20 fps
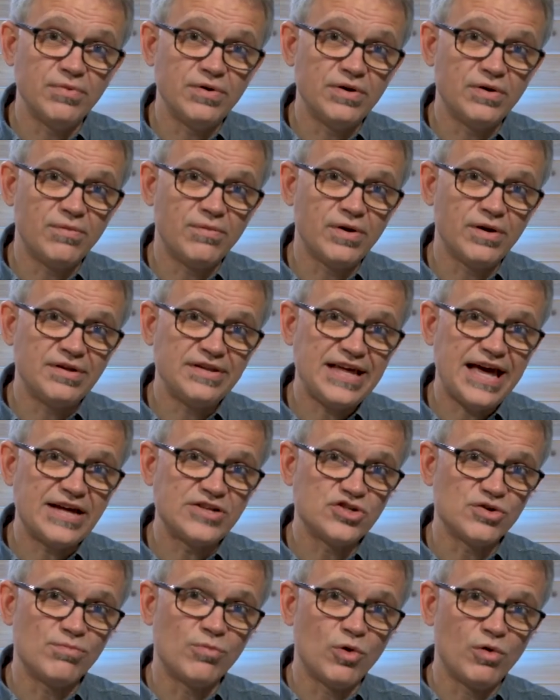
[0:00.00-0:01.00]
We don't want to
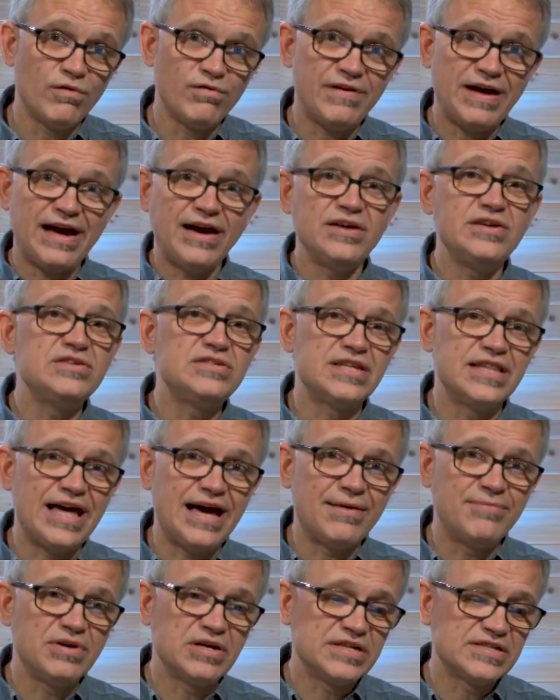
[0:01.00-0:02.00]
attach a moral value to
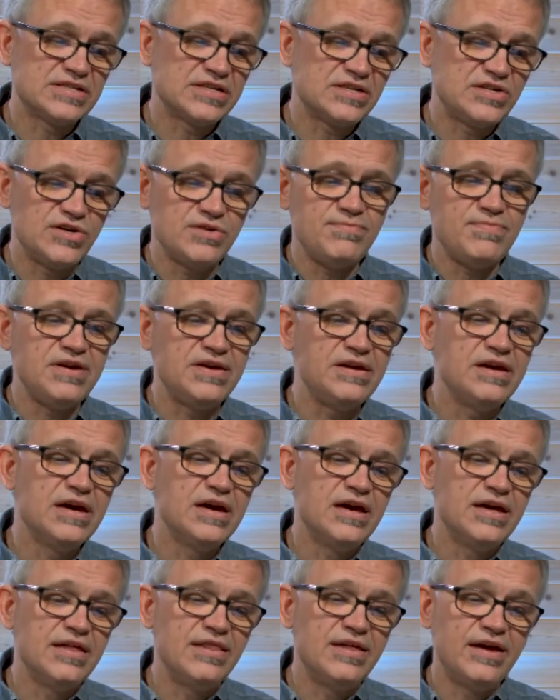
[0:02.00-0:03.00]
that, because it could be
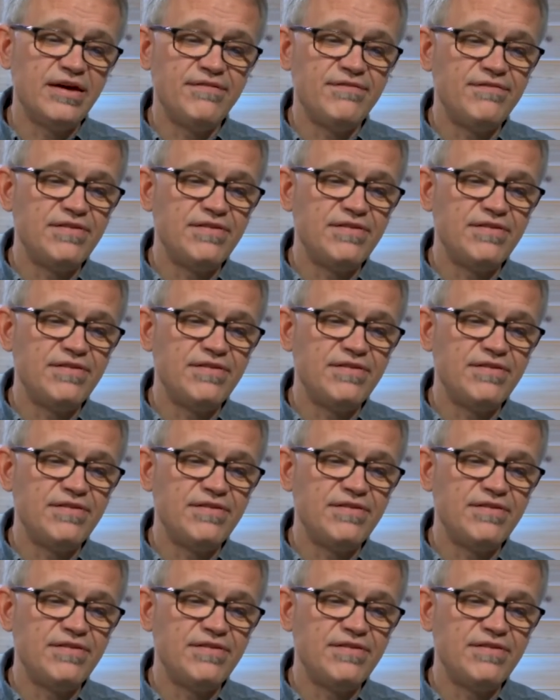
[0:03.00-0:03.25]
that,